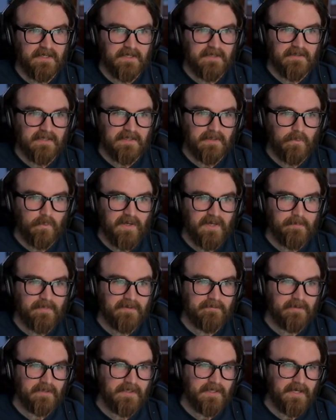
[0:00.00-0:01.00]
They wipe
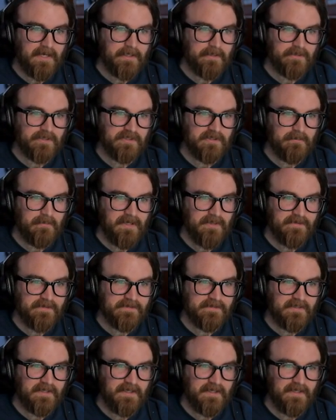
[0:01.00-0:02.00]
every nine or so
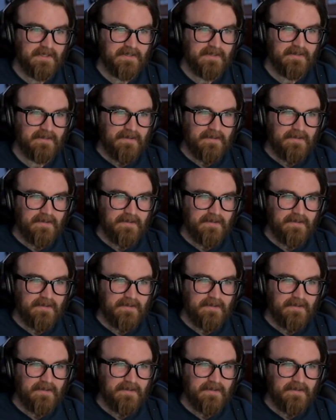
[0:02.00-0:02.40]
months. And uh,